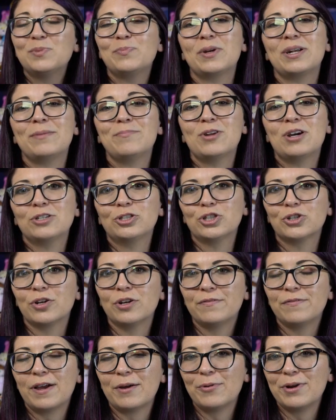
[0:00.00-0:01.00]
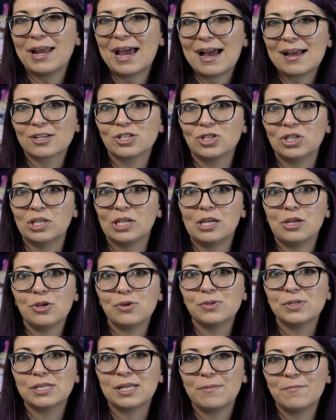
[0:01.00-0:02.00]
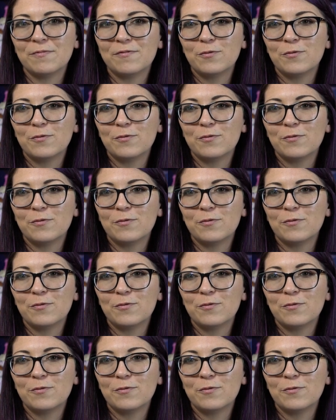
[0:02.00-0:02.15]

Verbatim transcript: but I'm not sure if I would actually use them